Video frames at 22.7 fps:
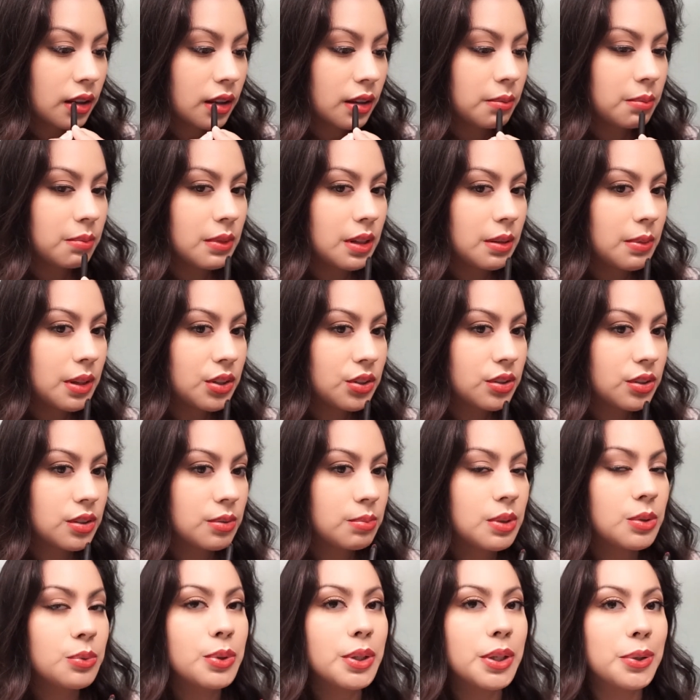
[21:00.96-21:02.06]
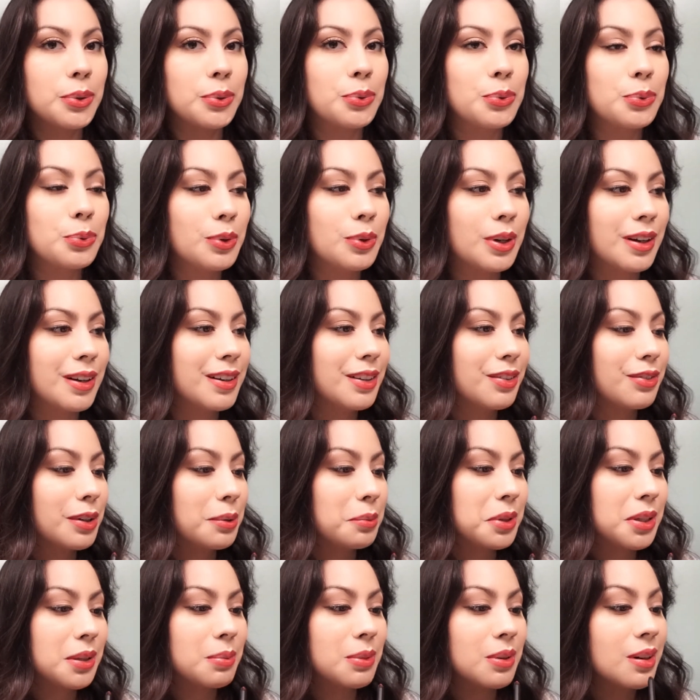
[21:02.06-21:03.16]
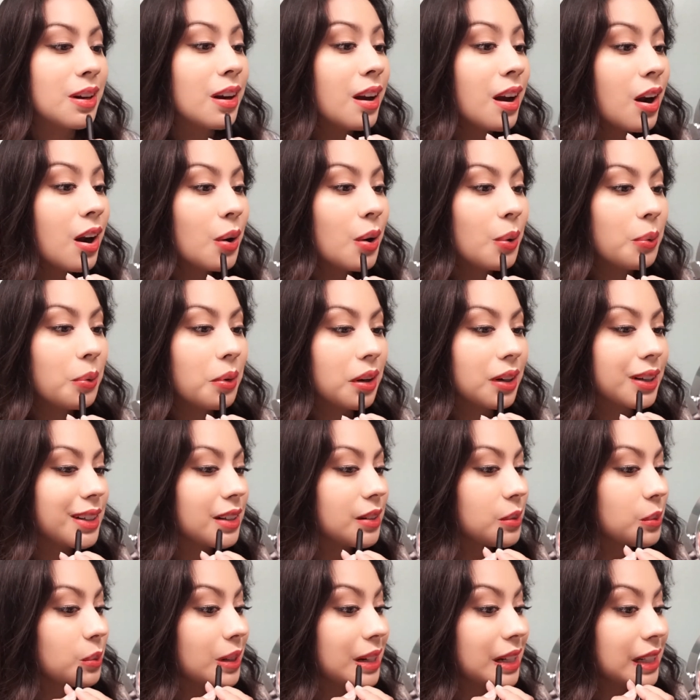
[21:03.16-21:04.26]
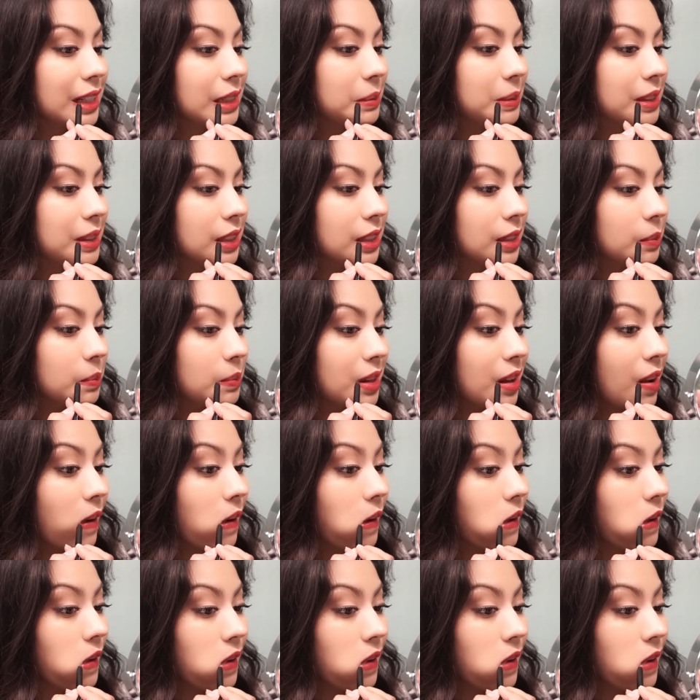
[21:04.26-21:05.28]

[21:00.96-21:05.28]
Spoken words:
And maybe I shouldn't be wearing red if I'm going to be rocking a red lipstick, but I